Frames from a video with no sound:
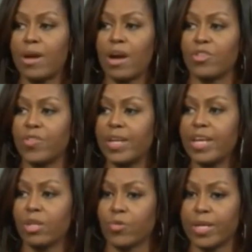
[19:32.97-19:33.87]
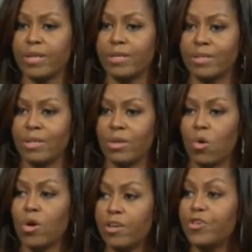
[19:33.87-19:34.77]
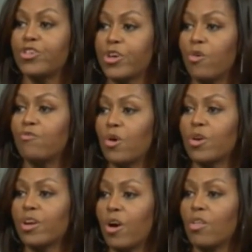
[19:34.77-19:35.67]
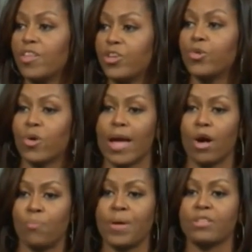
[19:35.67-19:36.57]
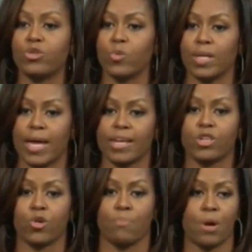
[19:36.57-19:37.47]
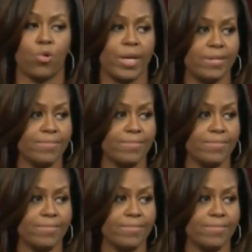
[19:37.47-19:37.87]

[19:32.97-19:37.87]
other than Hillary, or if you don't vote at all, then you are helping to elect her opponent.